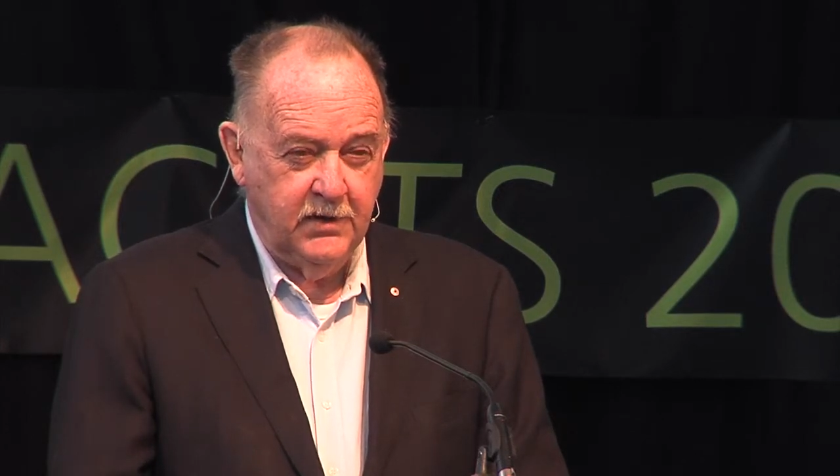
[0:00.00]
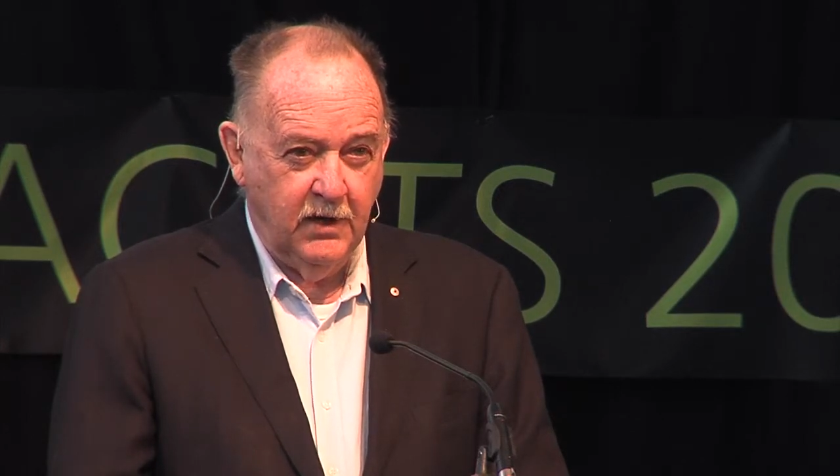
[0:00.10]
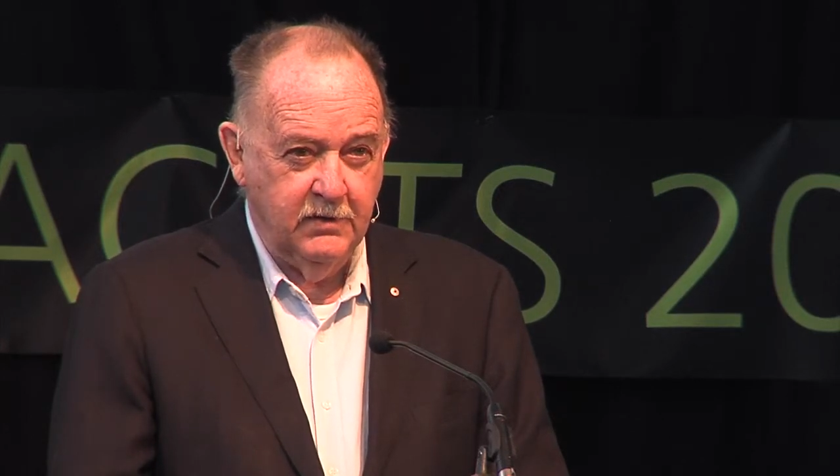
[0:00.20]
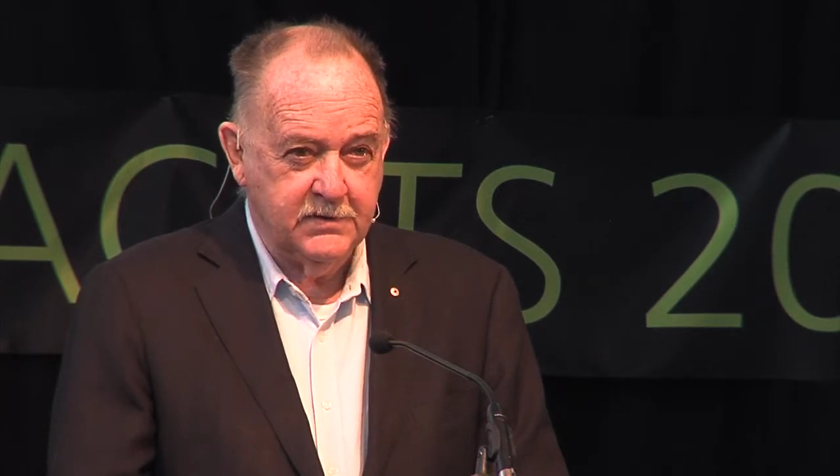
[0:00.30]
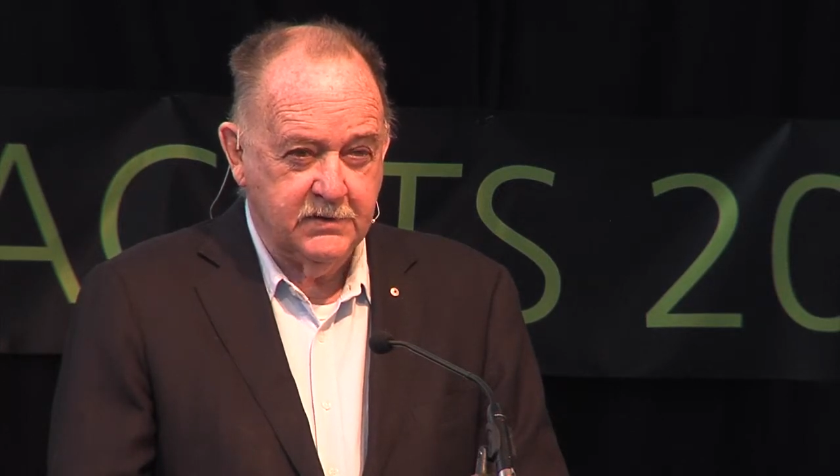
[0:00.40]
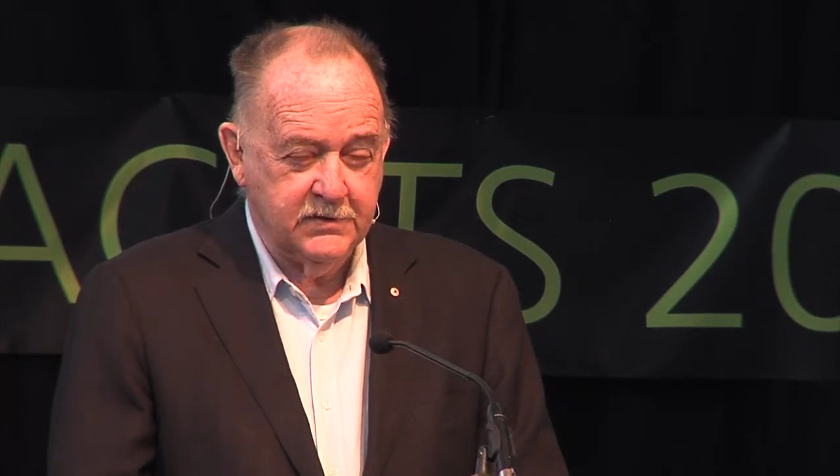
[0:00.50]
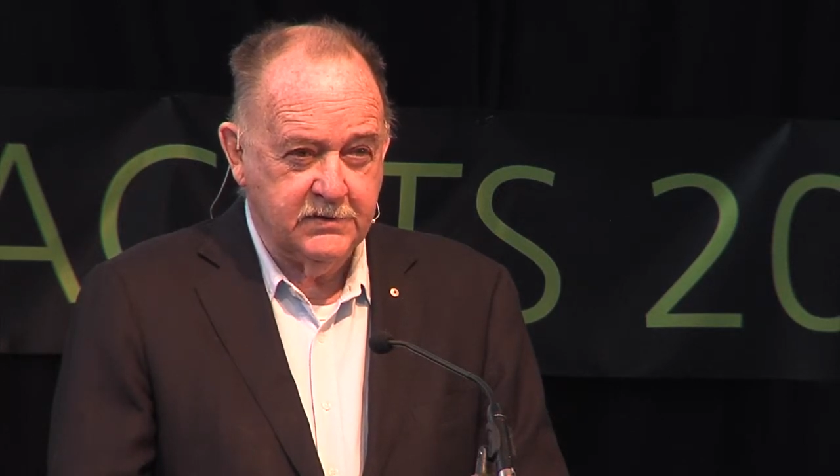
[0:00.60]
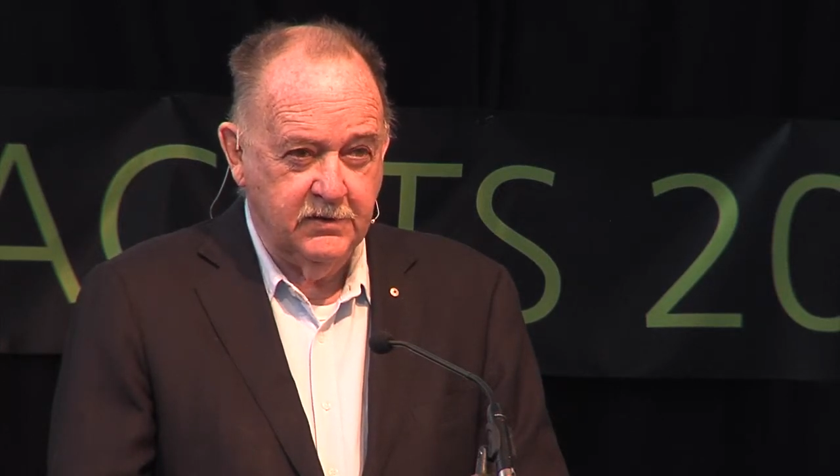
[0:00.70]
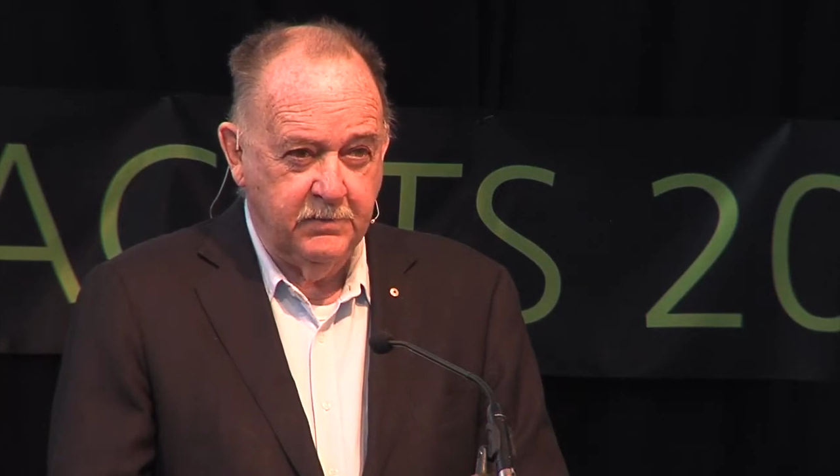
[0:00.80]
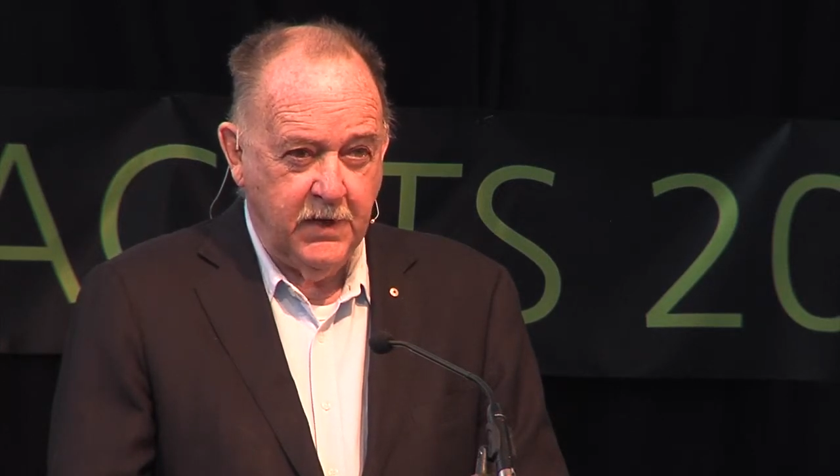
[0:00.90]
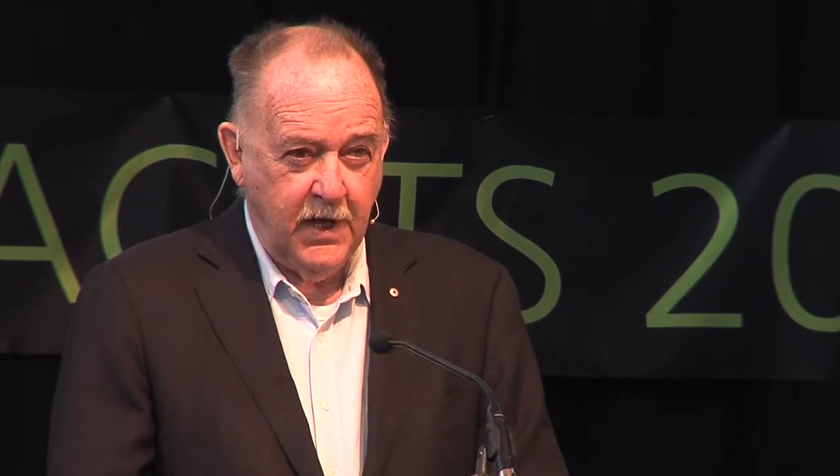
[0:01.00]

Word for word: coats and stupid